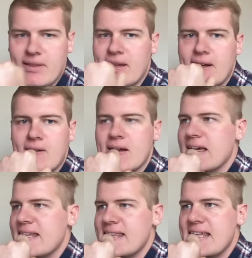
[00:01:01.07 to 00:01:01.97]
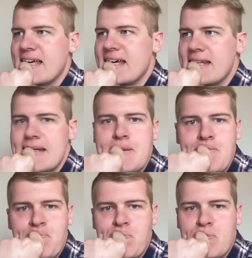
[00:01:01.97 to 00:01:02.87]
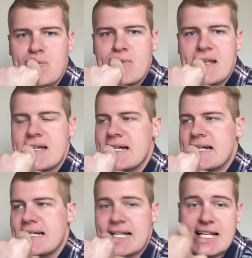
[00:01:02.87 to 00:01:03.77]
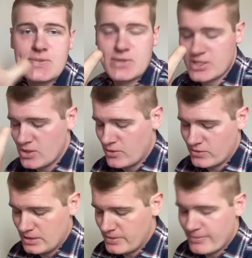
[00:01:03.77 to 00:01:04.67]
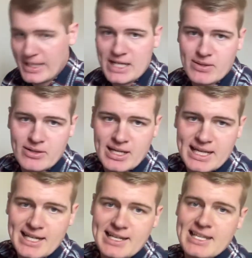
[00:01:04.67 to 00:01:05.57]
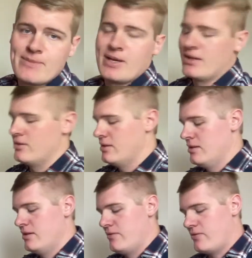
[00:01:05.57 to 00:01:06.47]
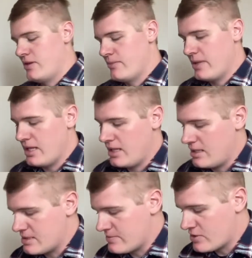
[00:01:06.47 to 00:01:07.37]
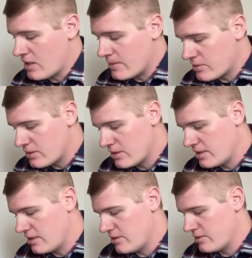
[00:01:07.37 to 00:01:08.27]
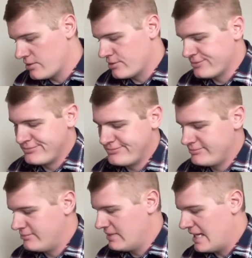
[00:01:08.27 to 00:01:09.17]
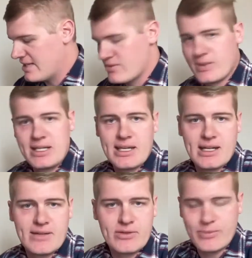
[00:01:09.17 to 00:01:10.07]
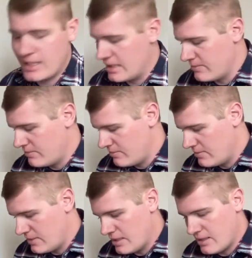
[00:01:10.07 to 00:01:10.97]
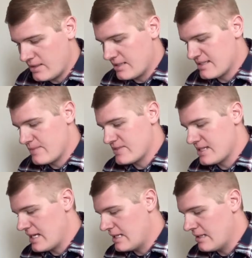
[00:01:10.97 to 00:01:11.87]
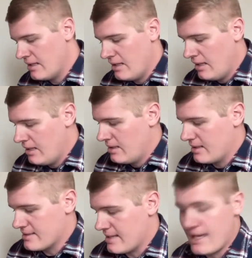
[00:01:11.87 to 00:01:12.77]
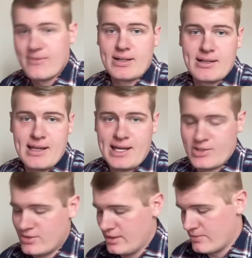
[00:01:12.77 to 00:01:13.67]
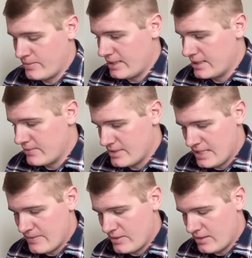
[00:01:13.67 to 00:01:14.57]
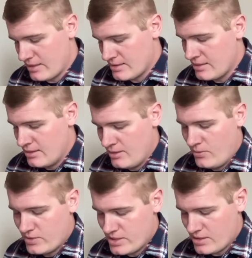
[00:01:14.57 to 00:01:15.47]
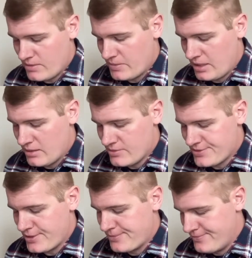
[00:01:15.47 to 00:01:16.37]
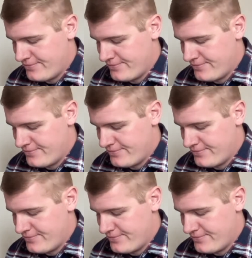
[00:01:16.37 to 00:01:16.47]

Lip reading: there, and then I guess we'll just go over a little bit of background. I got an email from a subscriber here last week, and I feel bad. I think his name is Nate, because I haven't actually replied to his email yet, which is on me. So,